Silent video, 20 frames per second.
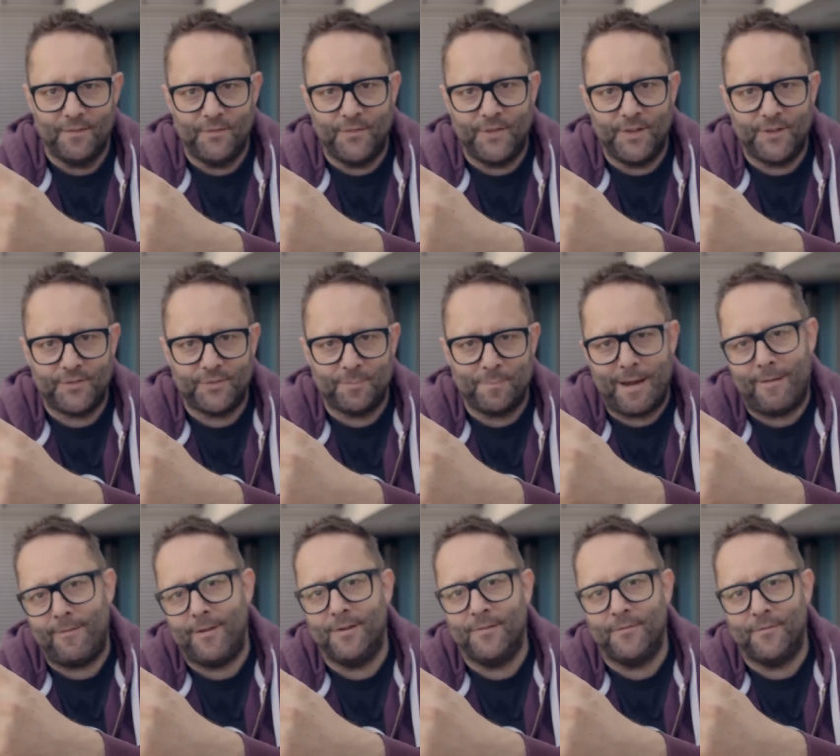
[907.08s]
This
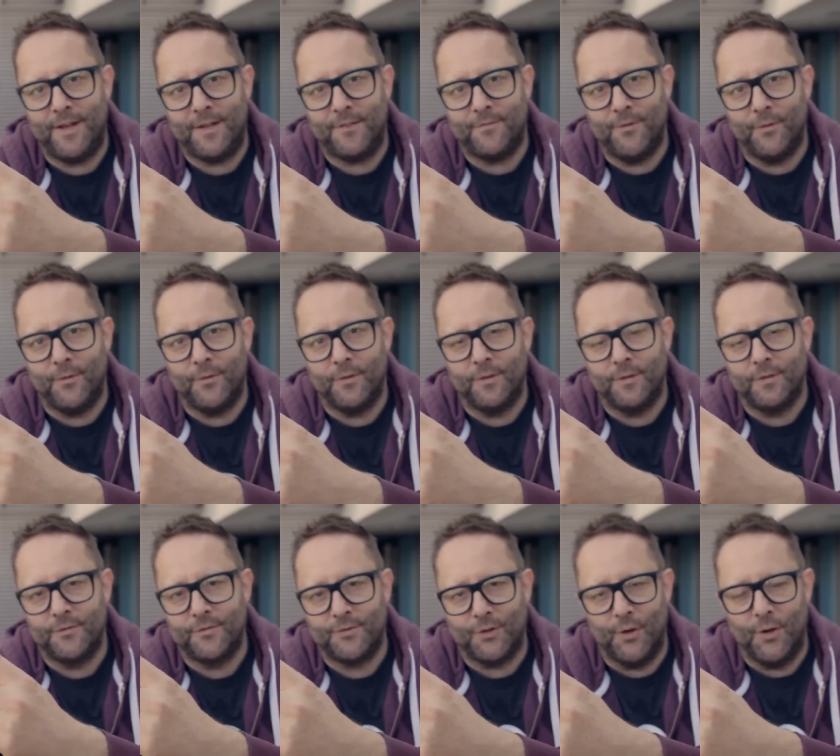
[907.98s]
Marianne Faithfull
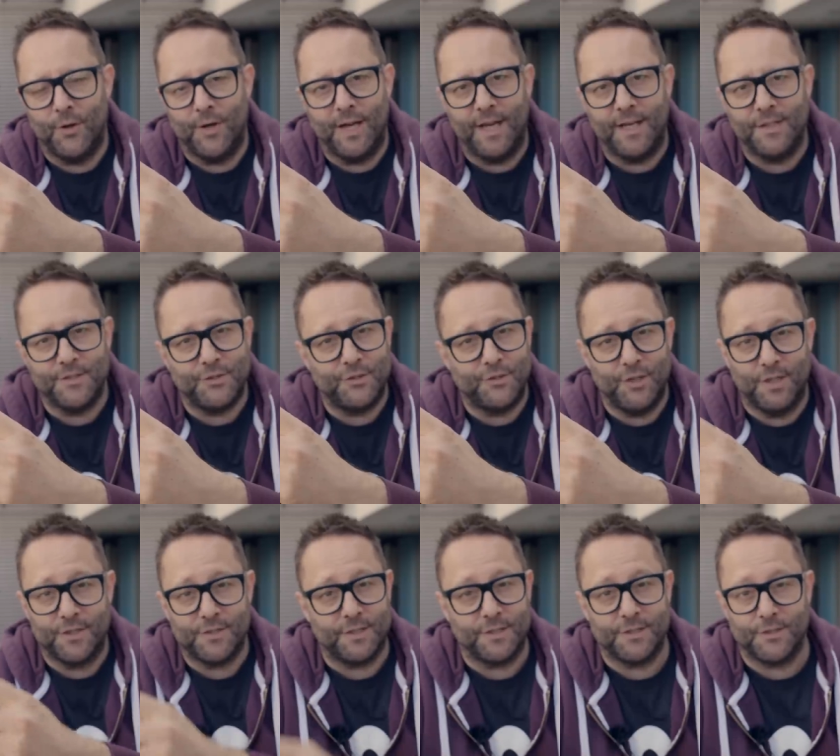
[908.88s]
song is
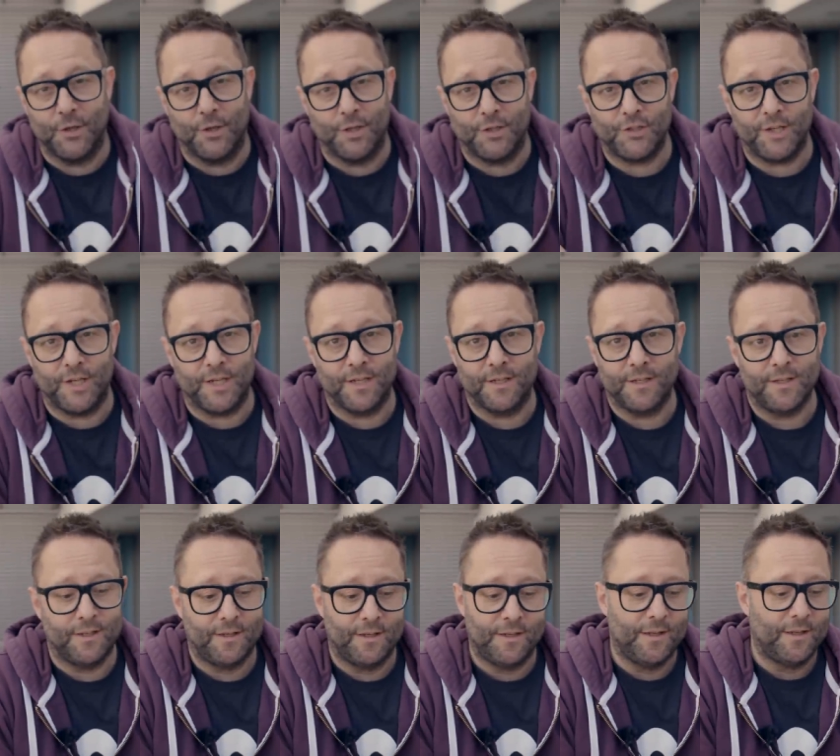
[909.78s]
just astonishing.
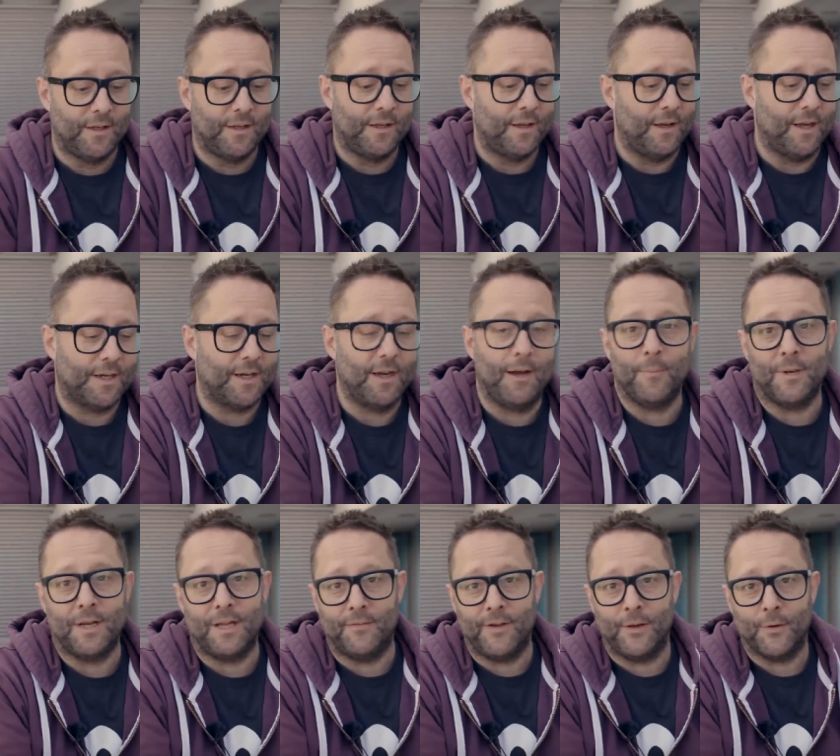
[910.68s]
I can't
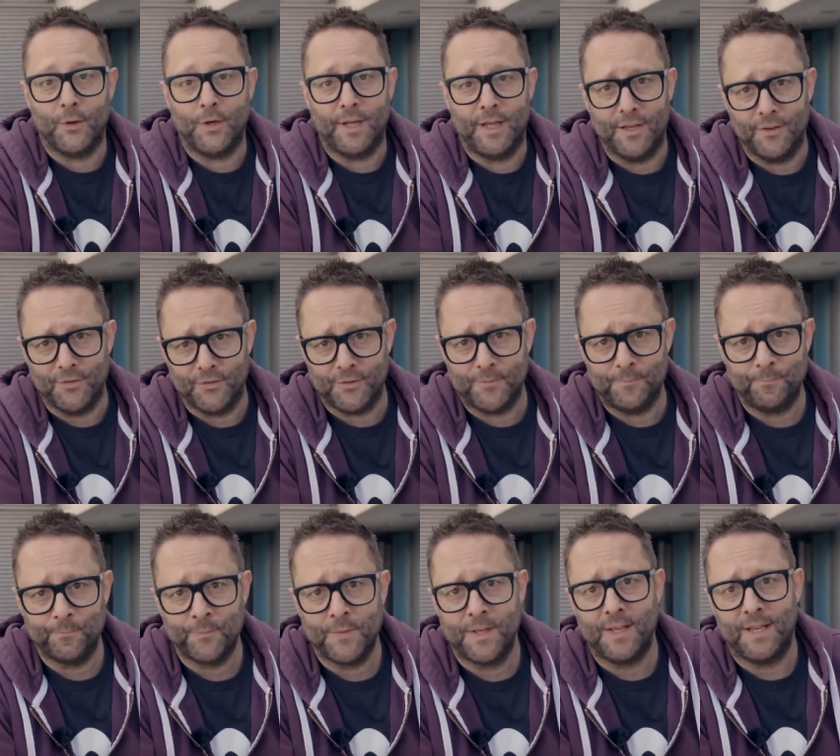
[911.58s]
believe how good it is.
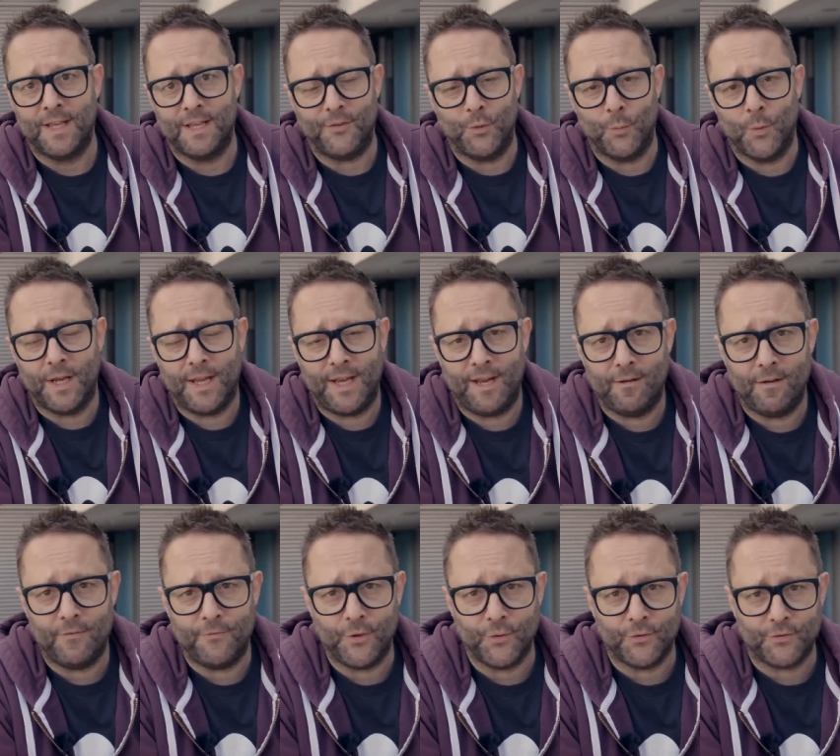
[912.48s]
If you want to
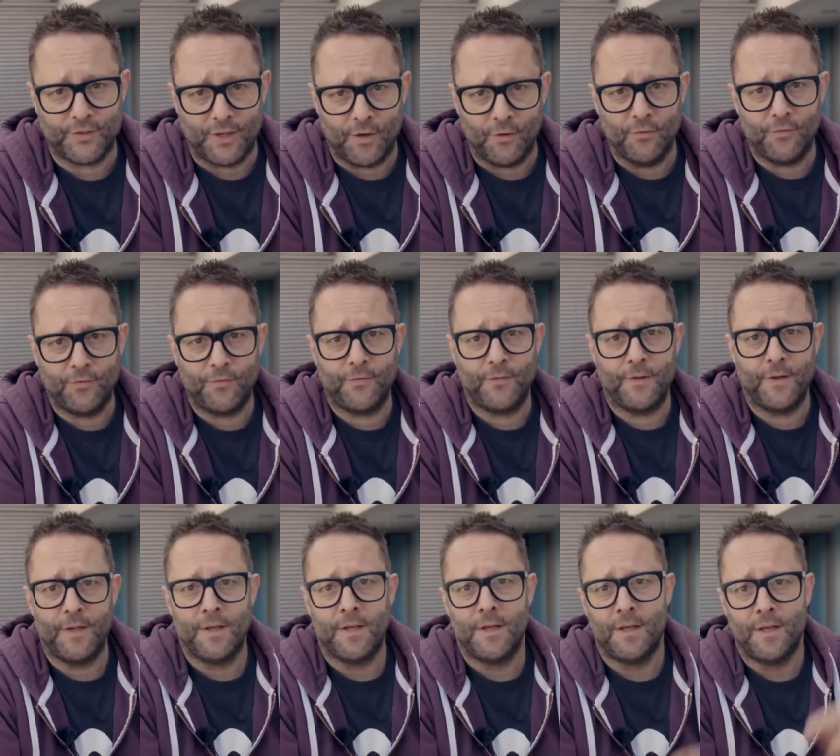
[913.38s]
hear it for yourself,
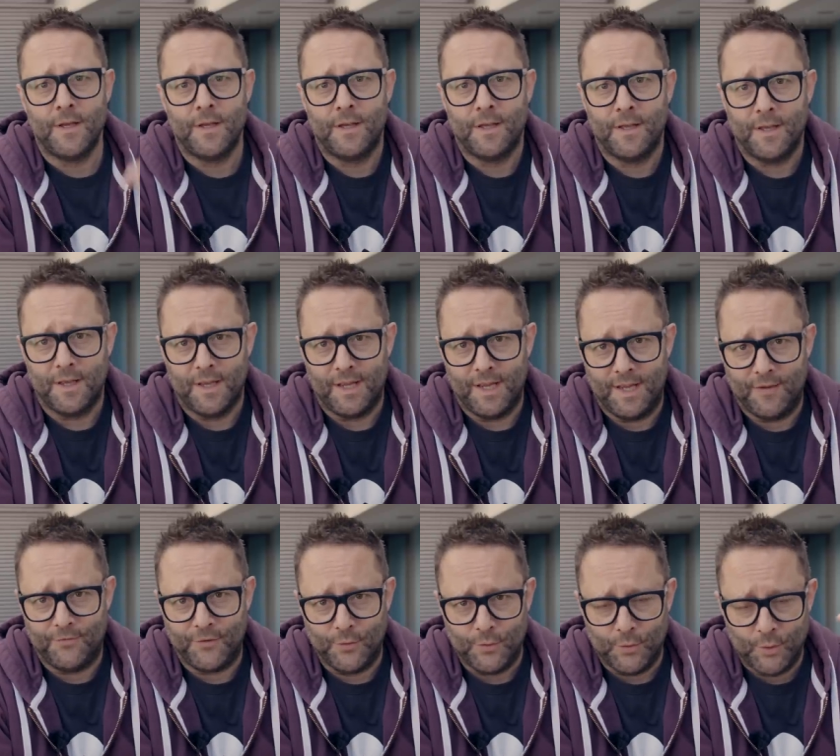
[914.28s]

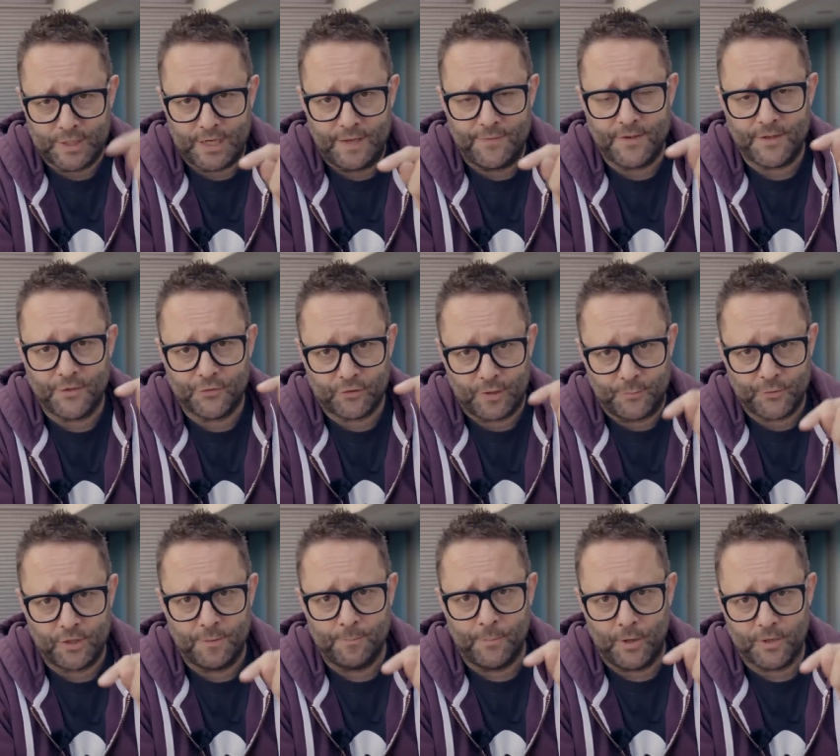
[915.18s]
if you look in the
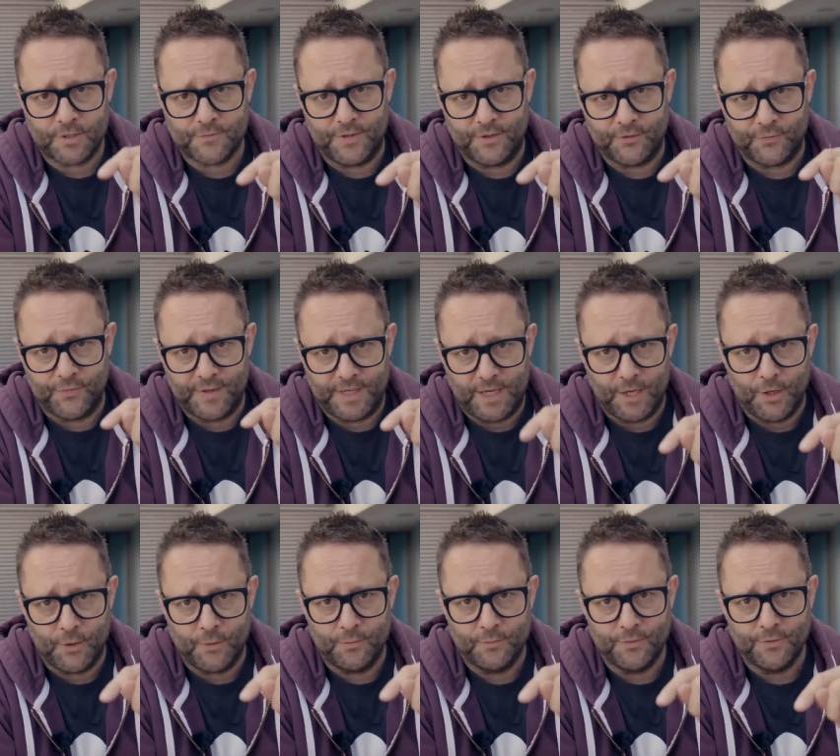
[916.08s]
description box for this
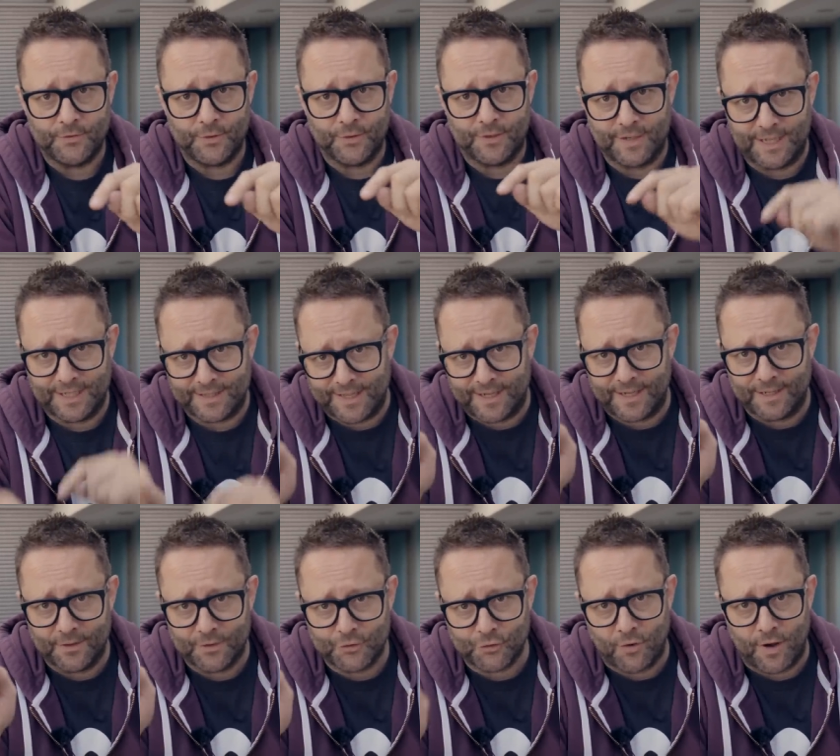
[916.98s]
video, so click that
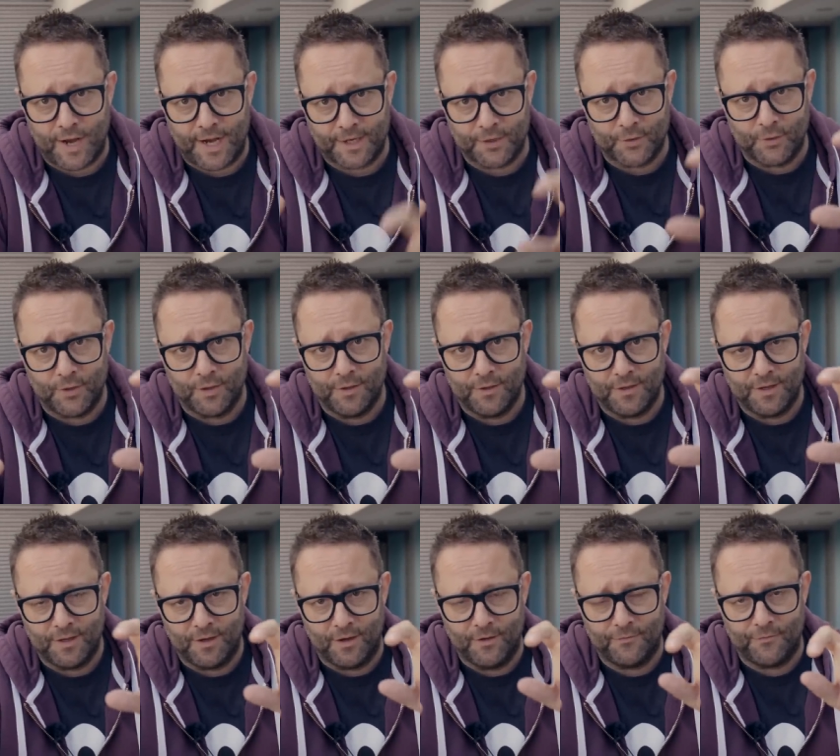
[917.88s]
little triangle
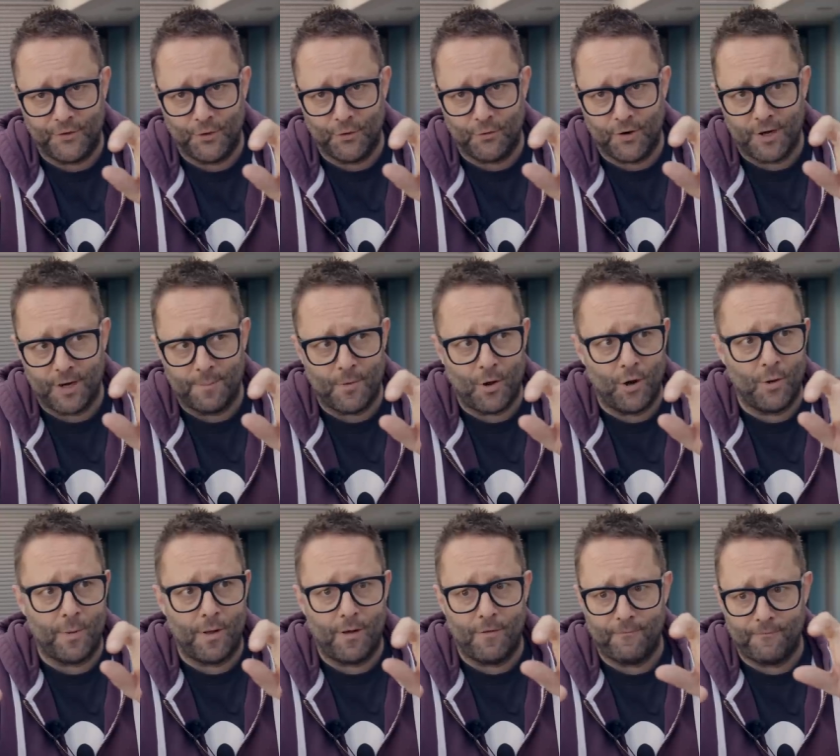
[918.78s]
If you're on a
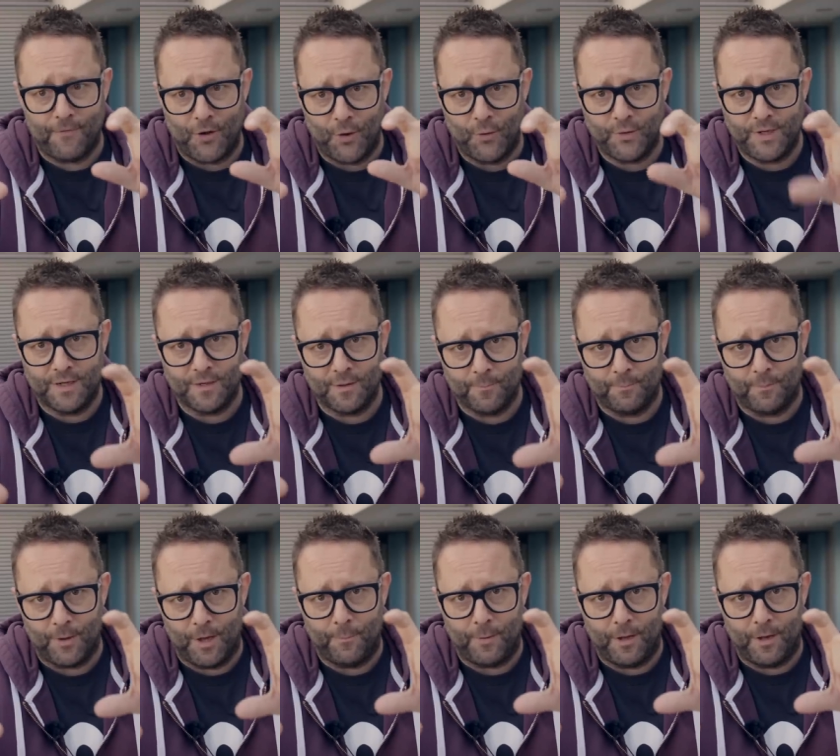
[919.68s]
mobile phone, it'll
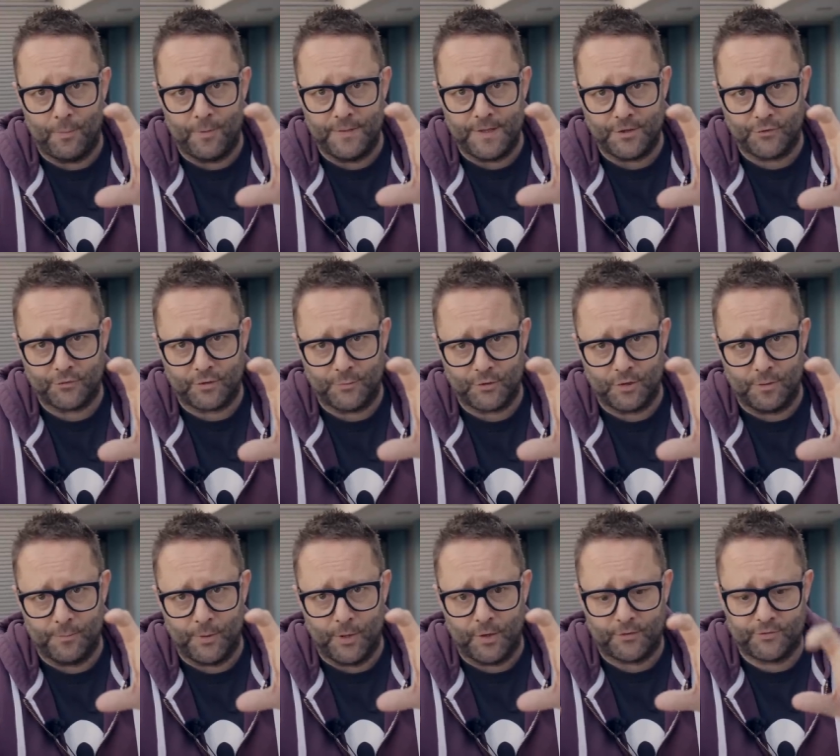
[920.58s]
pop open the
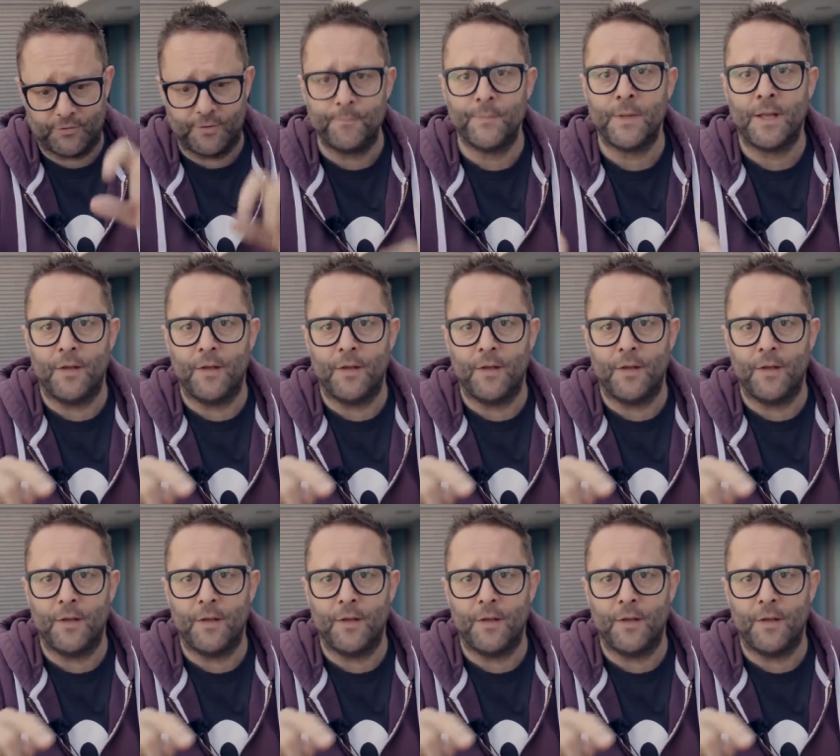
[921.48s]
description box.